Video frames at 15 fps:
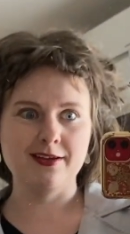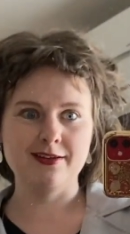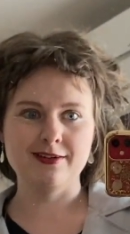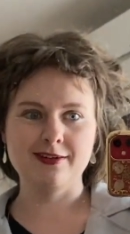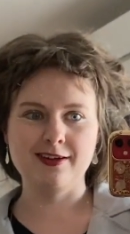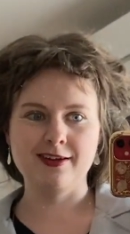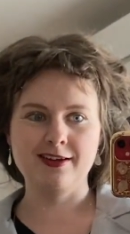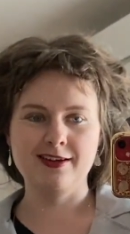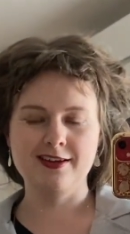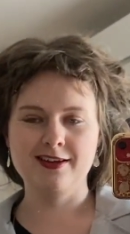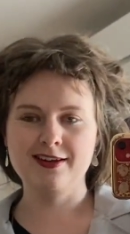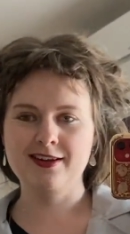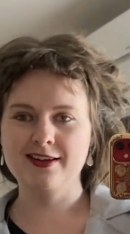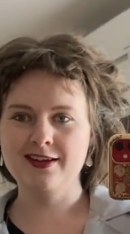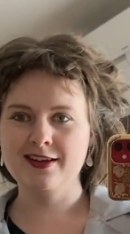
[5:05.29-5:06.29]
And
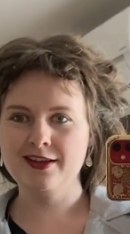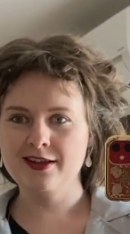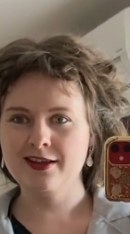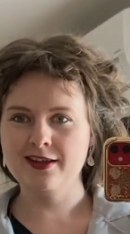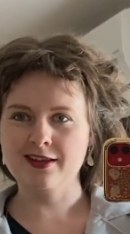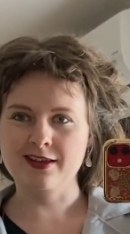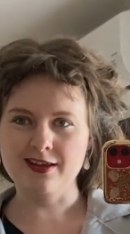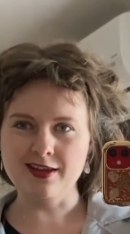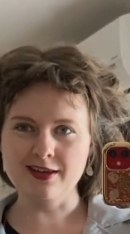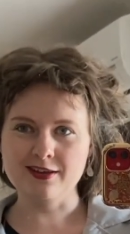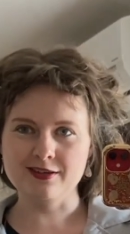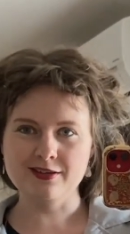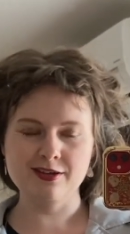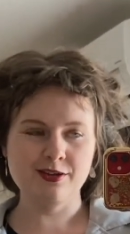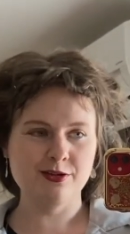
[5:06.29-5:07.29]
yeah, I
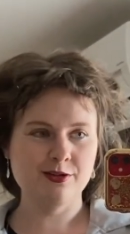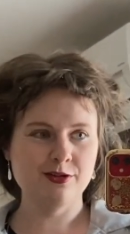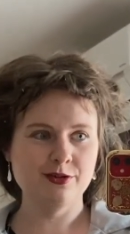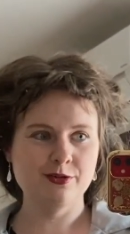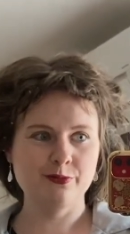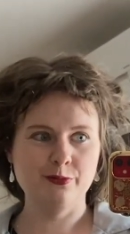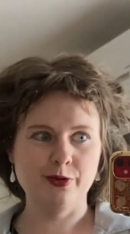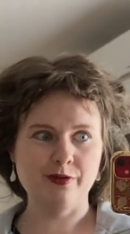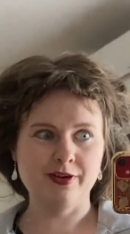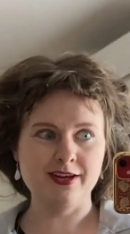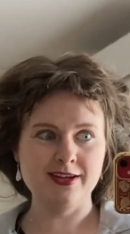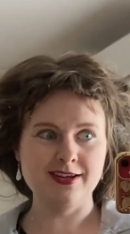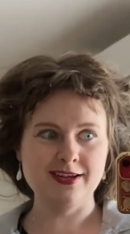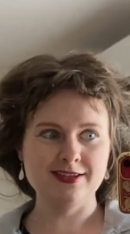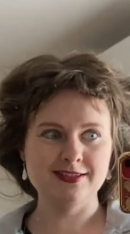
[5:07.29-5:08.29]
think we're
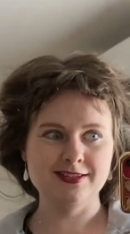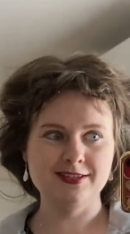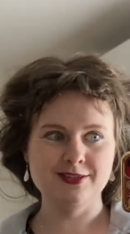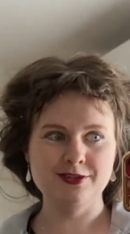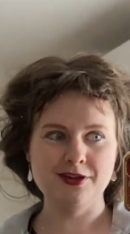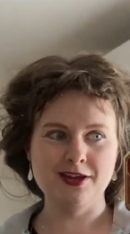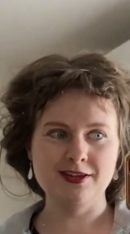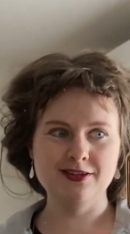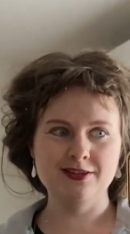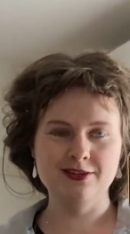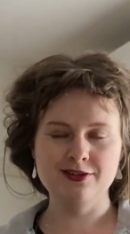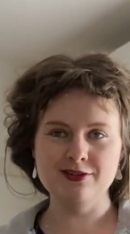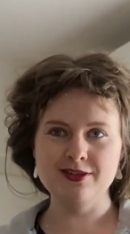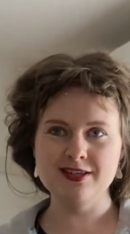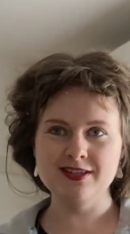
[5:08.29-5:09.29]
ready to
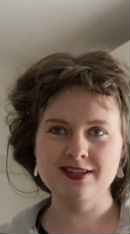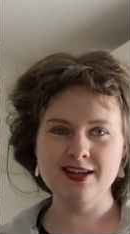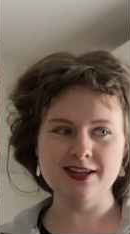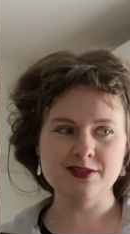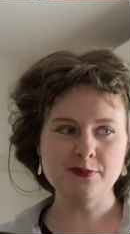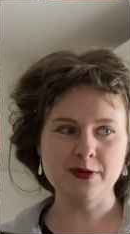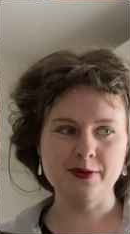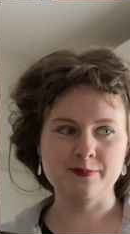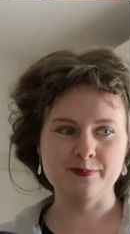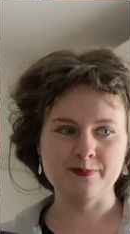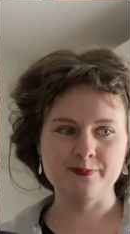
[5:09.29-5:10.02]
do this next one.